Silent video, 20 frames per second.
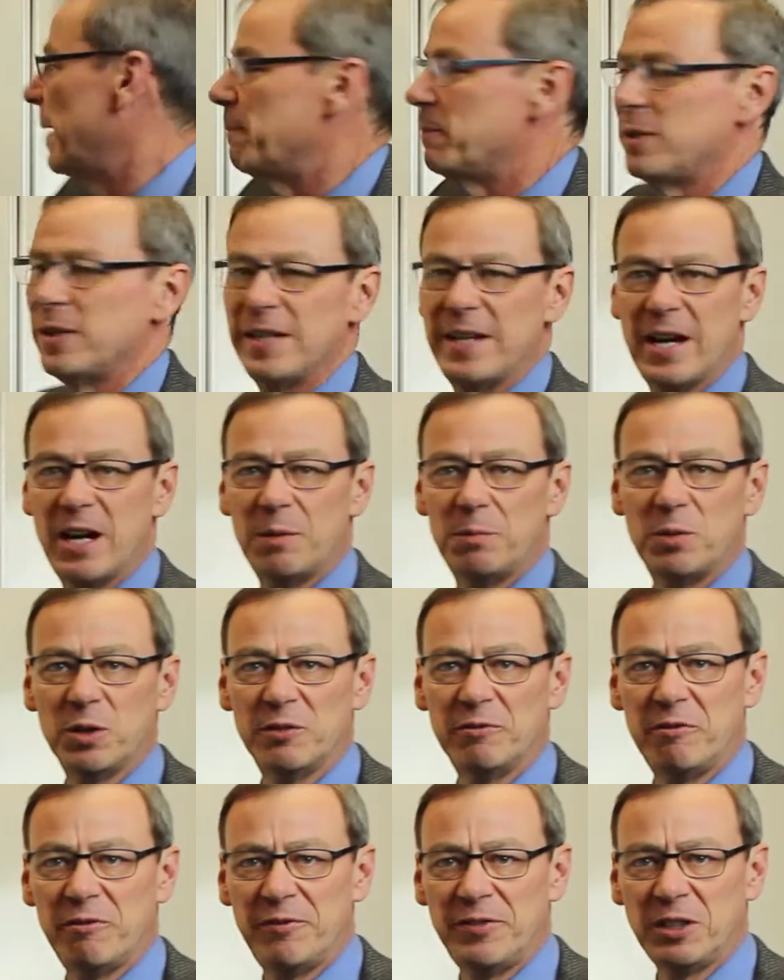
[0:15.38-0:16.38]
up to the output
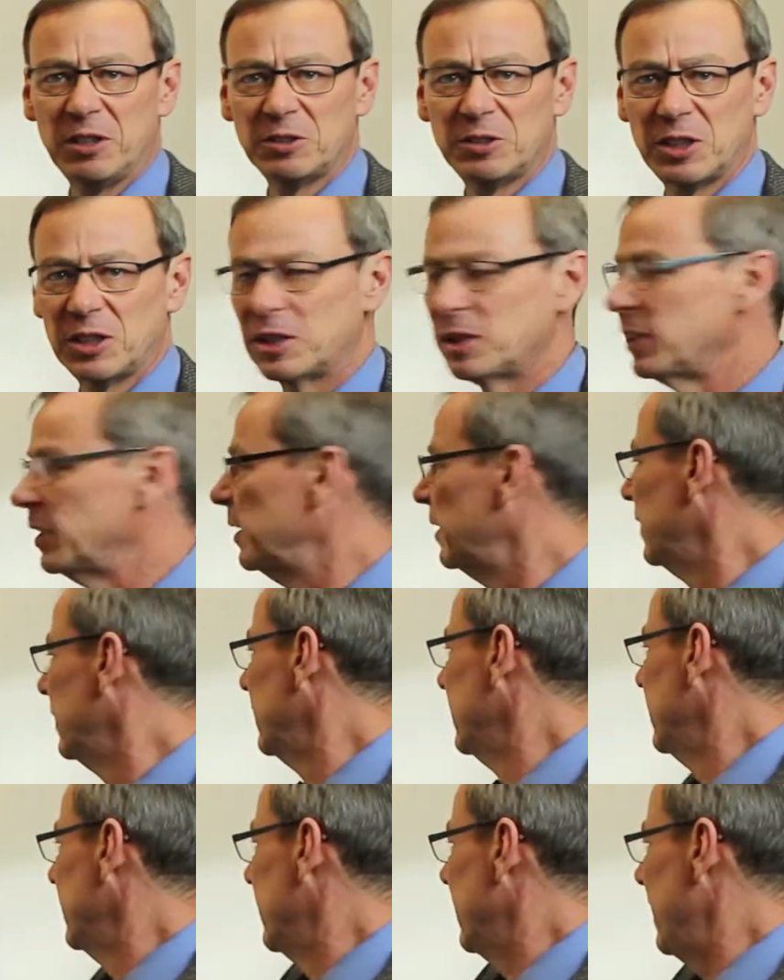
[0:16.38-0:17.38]
of a filter
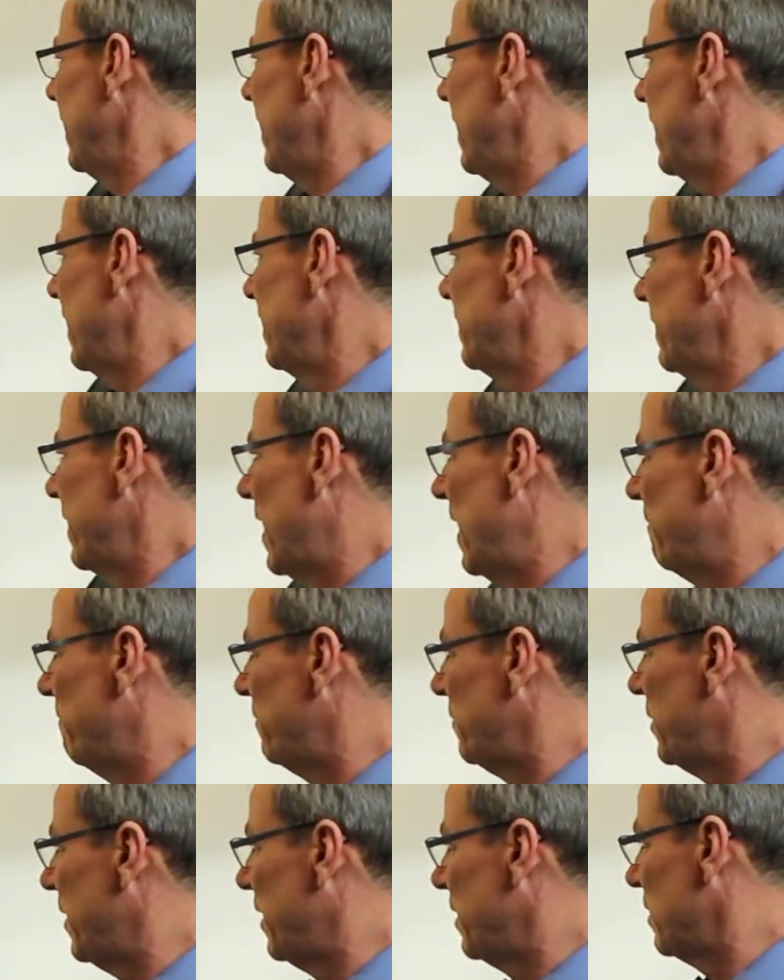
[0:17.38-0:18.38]
and have
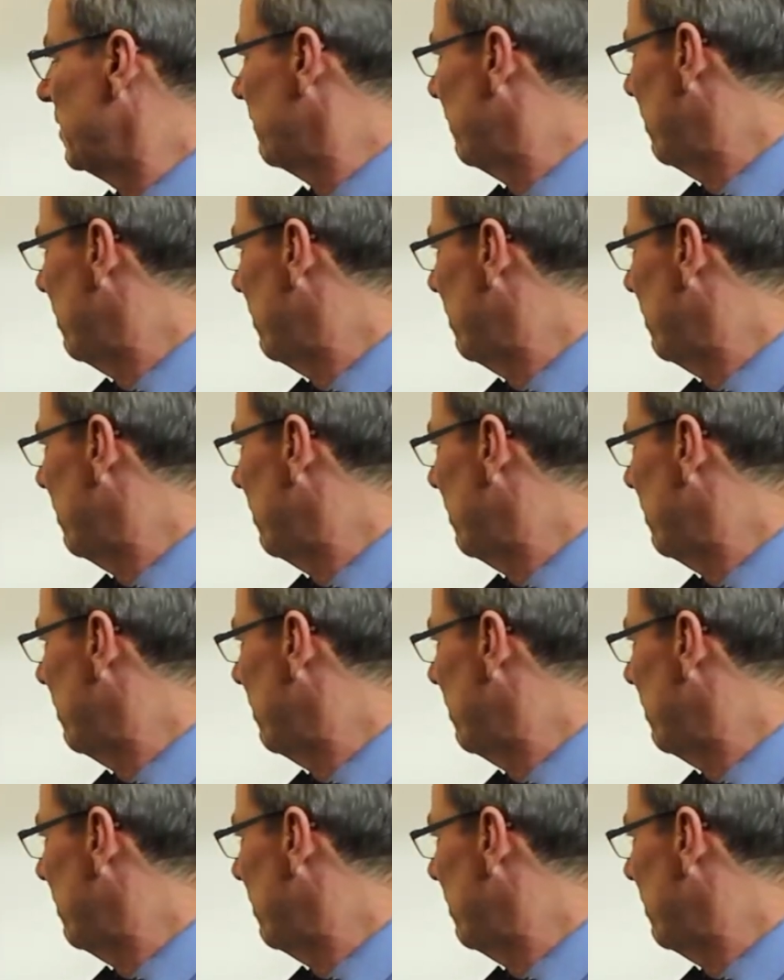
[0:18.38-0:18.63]
things